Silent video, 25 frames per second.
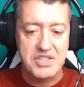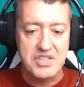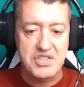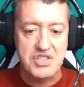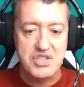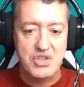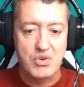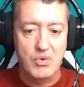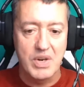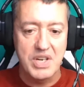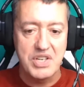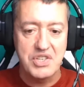to
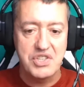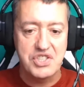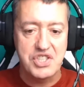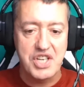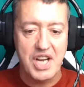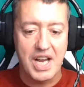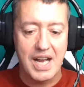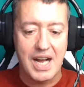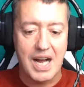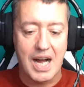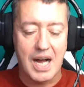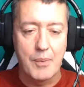screen
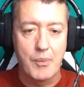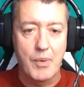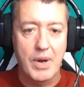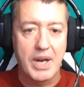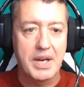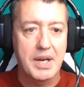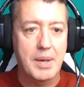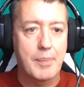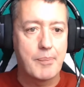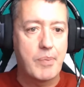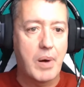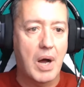share, and we're
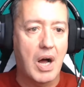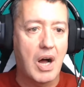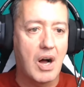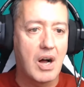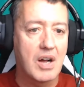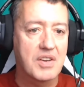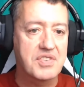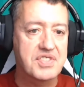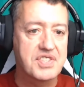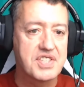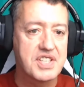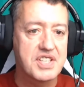going to
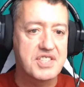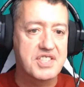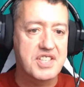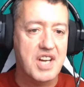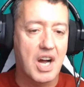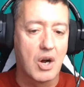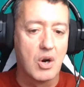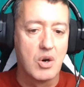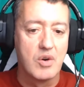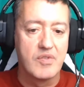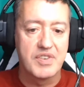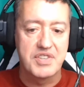pass this
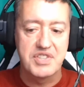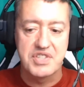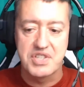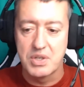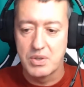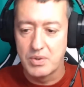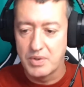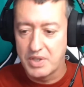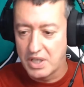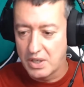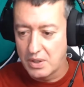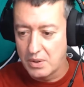over
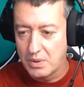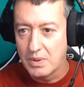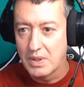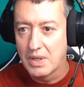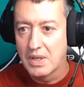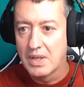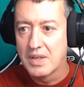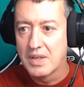to you.